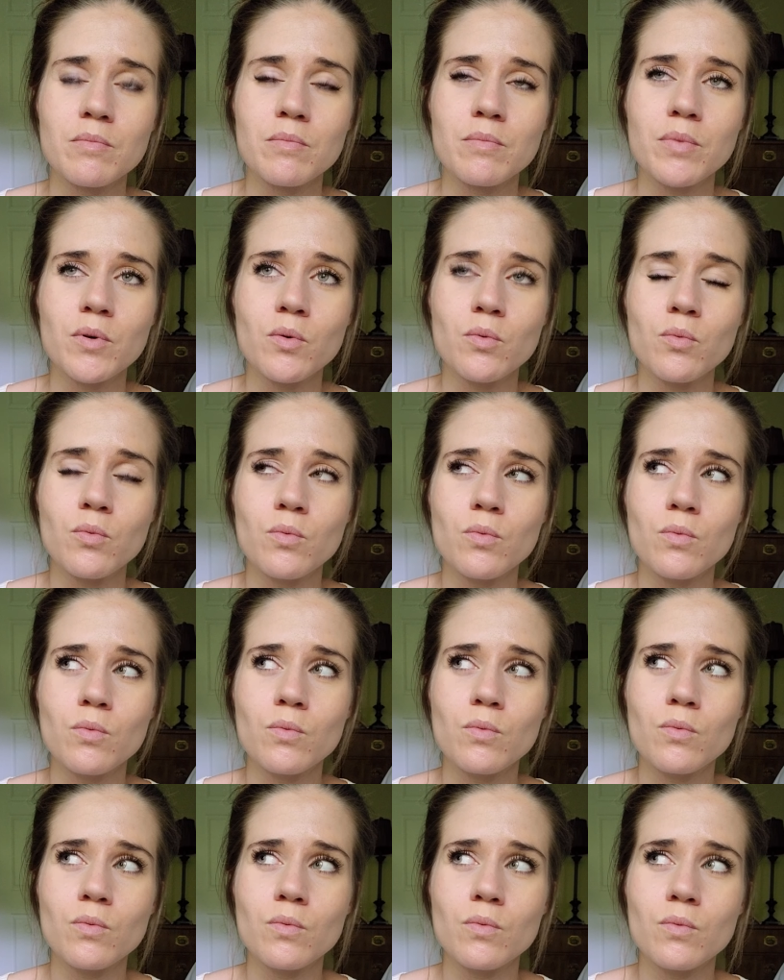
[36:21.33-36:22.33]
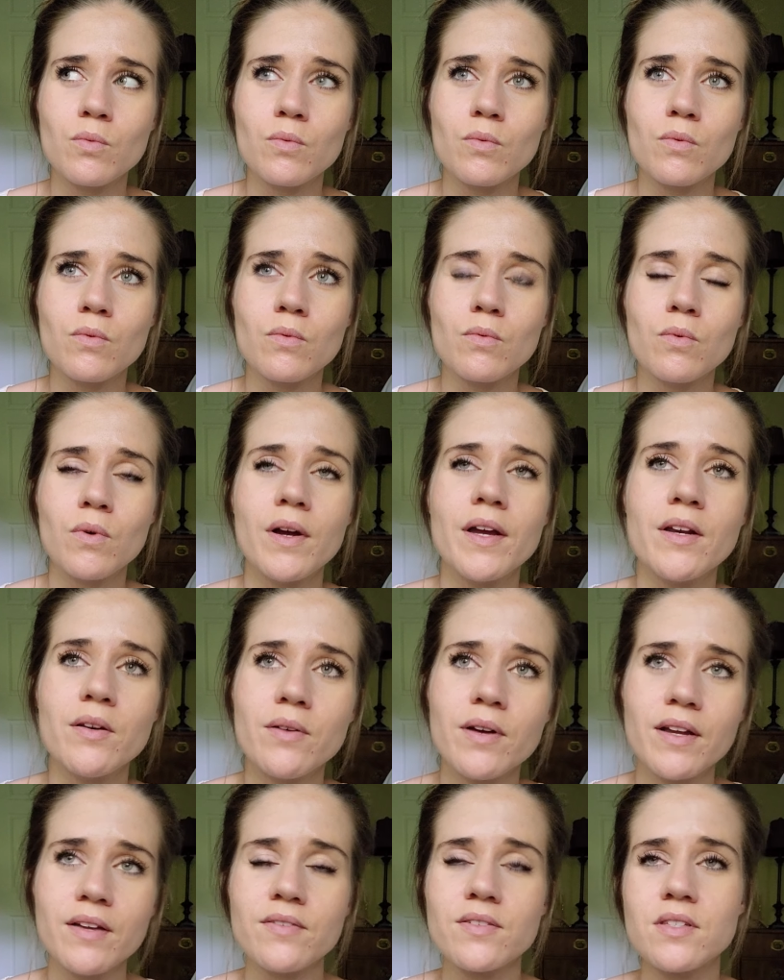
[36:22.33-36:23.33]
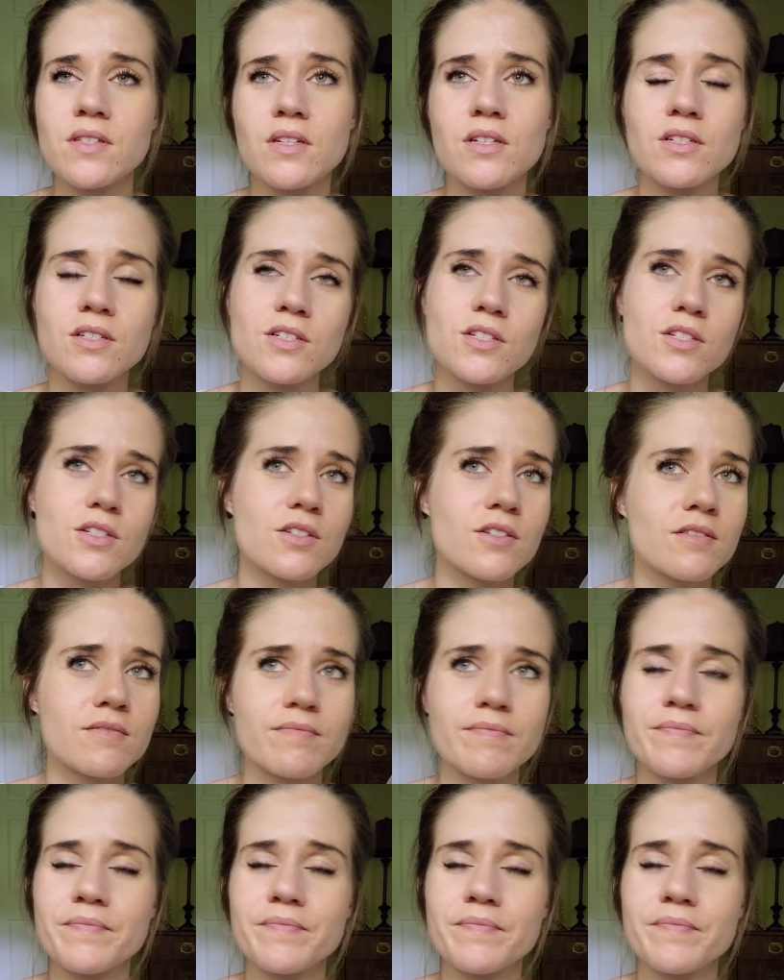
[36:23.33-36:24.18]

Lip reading: But why do I have such